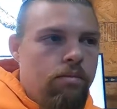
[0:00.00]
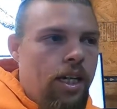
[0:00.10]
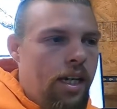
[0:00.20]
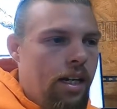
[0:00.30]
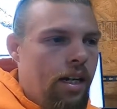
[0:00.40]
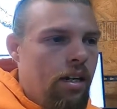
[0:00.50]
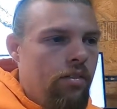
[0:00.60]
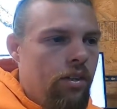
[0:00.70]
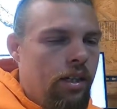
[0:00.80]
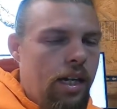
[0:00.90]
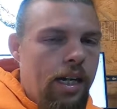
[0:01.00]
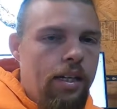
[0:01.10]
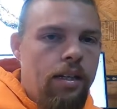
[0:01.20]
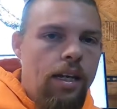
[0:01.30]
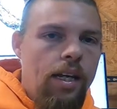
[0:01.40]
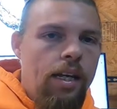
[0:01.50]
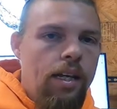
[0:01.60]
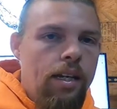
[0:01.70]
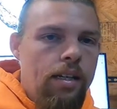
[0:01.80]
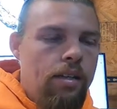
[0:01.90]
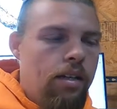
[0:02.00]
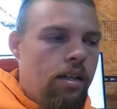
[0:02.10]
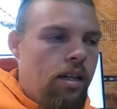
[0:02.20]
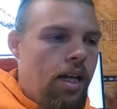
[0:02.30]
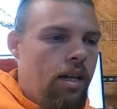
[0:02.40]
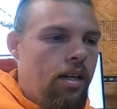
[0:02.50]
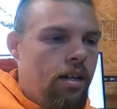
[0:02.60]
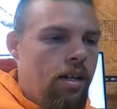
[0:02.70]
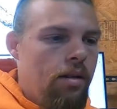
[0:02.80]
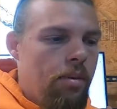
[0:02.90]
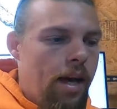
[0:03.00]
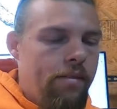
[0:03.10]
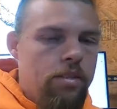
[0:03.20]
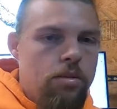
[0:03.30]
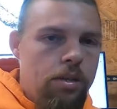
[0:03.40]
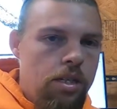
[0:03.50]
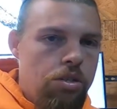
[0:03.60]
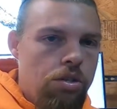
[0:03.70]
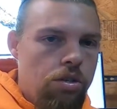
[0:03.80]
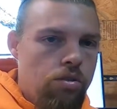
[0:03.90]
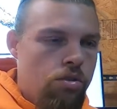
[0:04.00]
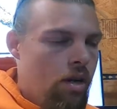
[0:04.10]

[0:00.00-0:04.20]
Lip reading: taking care of a client and ending up having some issues.